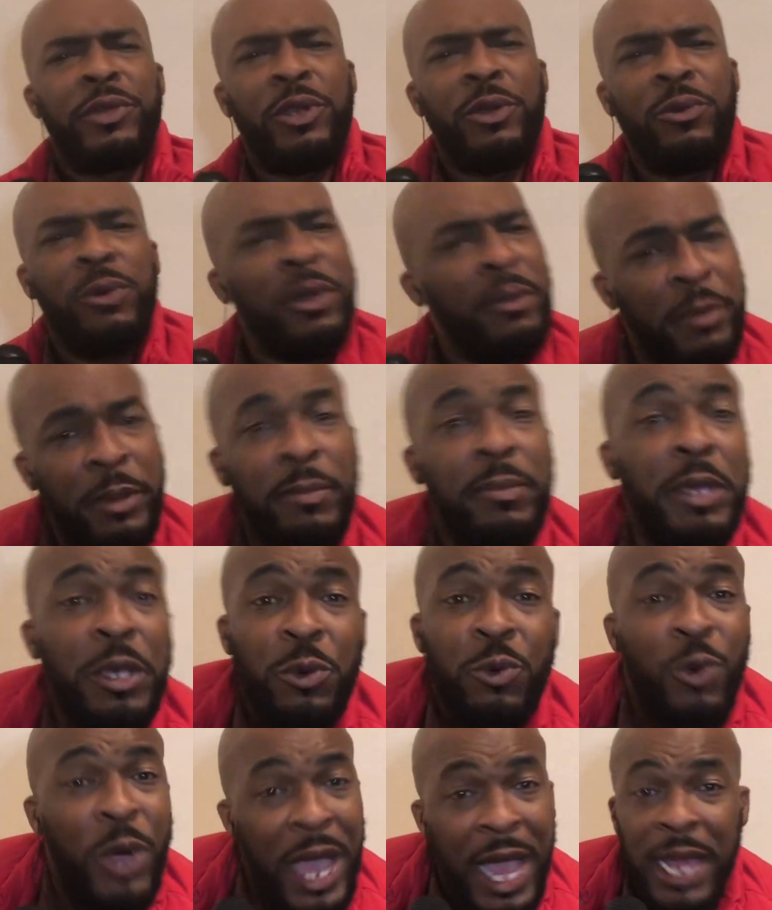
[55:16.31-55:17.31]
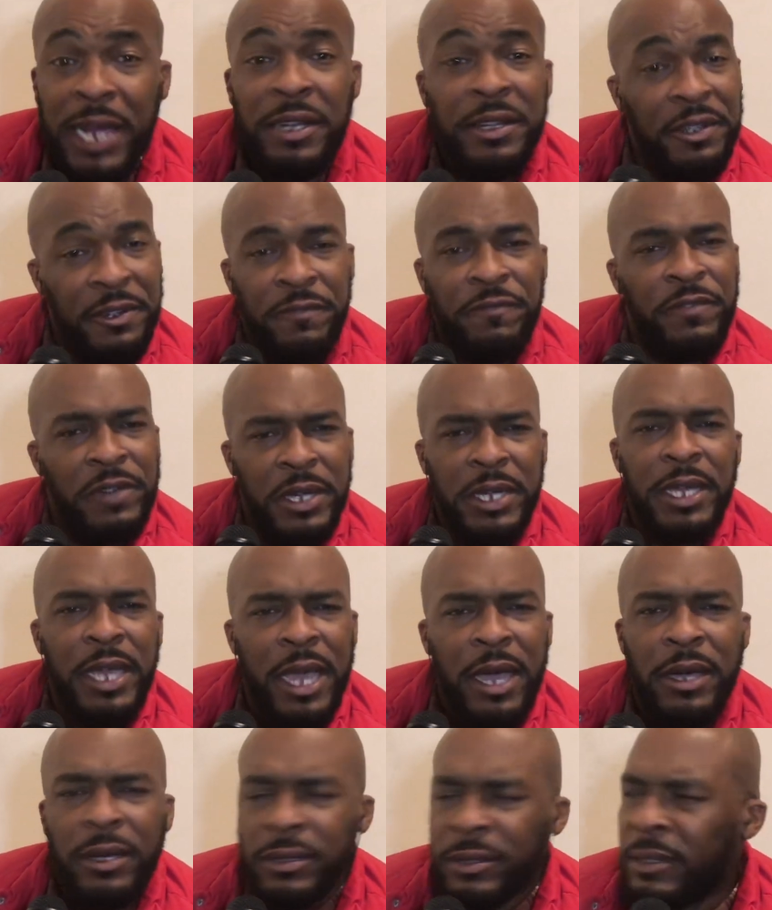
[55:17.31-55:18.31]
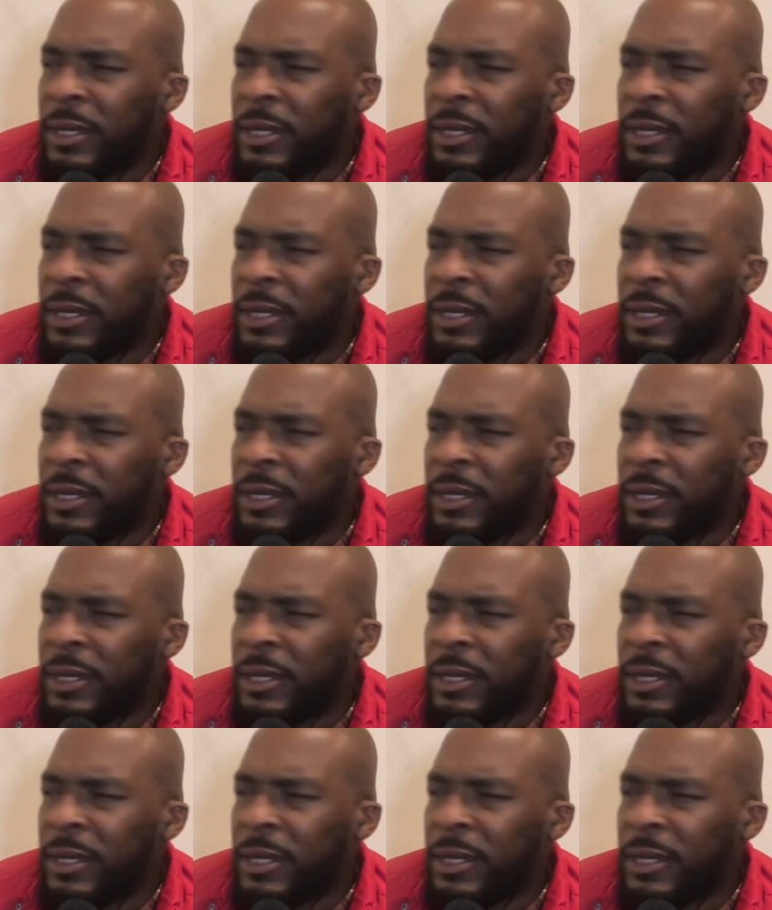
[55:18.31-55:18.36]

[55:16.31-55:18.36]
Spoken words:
Women be wildin' the fuck out.